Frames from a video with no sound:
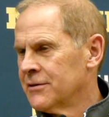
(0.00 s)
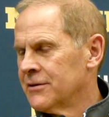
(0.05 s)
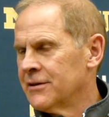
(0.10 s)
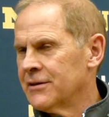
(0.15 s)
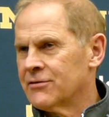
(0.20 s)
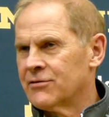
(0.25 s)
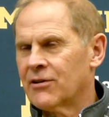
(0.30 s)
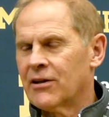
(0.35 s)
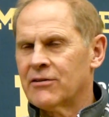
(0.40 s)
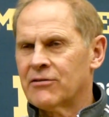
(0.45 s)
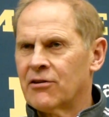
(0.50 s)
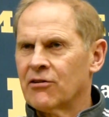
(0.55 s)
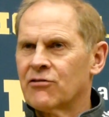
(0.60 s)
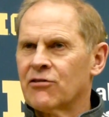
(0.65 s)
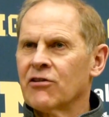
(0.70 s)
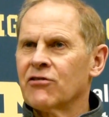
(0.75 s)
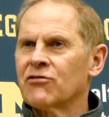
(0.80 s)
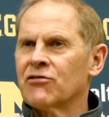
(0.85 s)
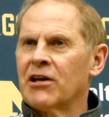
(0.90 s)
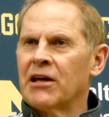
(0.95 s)
Does
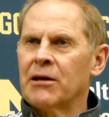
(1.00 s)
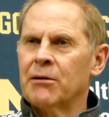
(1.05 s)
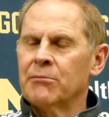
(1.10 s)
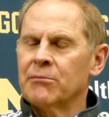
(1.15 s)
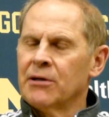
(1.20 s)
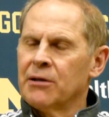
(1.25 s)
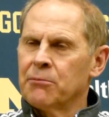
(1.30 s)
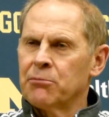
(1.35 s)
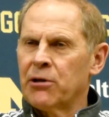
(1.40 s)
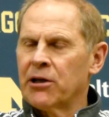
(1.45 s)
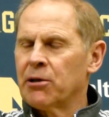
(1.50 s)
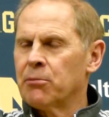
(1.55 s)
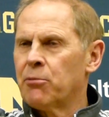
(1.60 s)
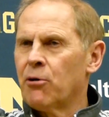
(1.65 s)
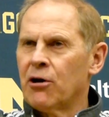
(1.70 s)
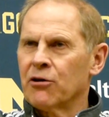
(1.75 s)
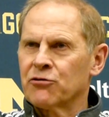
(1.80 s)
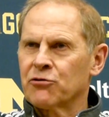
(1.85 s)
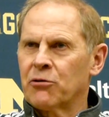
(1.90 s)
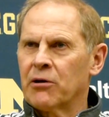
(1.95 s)
this team play the
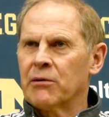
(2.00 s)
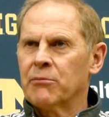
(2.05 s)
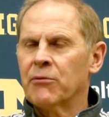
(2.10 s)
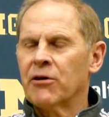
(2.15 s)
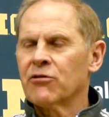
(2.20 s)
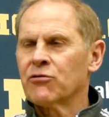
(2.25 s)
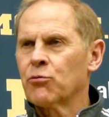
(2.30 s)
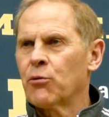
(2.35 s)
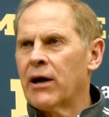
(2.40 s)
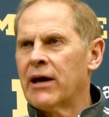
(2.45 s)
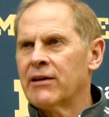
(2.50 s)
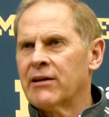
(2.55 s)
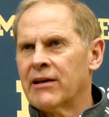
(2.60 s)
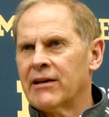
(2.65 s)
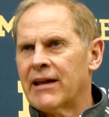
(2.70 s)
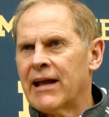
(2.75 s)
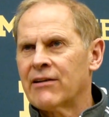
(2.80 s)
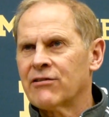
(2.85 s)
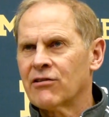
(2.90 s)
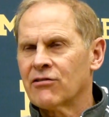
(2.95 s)
ball screen this way? Then
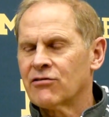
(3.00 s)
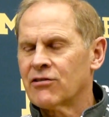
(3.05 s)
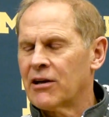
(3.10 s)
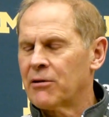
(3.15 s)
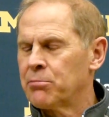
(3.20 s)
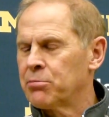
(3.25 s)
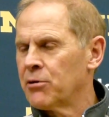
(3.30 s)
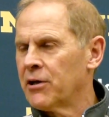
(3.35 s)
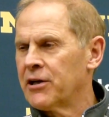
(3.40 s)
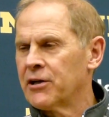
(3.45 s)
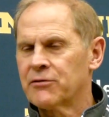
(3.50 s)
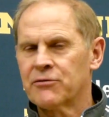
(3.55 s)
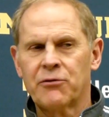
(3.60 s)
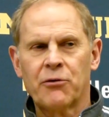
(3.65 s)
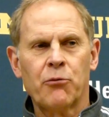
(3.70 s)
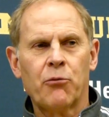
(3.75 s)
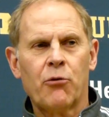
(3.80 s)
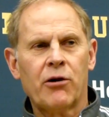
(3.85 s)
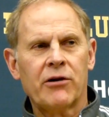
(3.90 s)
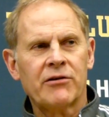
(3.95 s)
that's a set of plays for
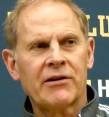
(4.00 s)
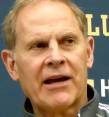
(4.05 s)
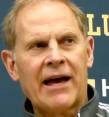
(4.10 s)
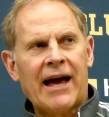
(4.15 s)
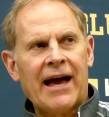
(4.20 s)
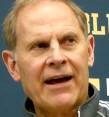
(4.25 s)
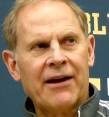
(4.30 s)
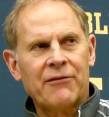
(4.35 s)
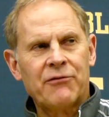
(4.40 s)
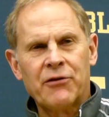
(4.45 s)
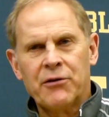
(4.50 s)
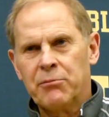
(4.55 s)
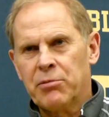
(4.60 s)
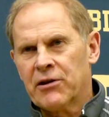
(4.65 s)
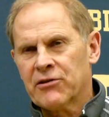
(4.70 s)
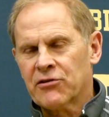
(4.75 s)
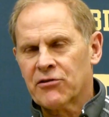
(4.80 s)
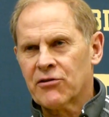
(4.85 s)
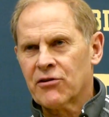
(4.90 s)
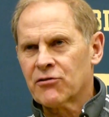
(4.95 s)
one guy. If he
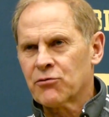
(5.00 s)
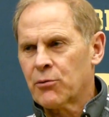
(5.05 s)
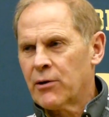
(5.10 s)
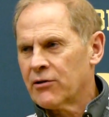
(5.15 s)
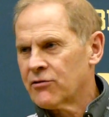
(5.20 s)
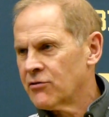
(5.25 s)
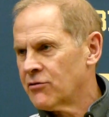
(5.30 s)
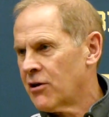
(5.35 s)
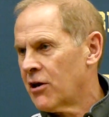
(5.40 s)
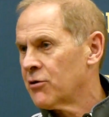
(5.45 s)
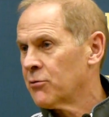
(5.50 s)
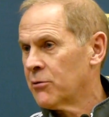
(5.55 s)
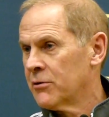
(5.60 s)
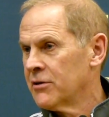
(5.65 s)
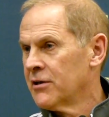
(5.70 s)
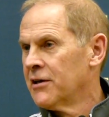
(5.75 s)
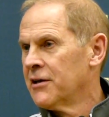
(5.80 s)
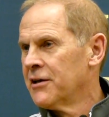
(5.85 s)
plays it this way, it's another one.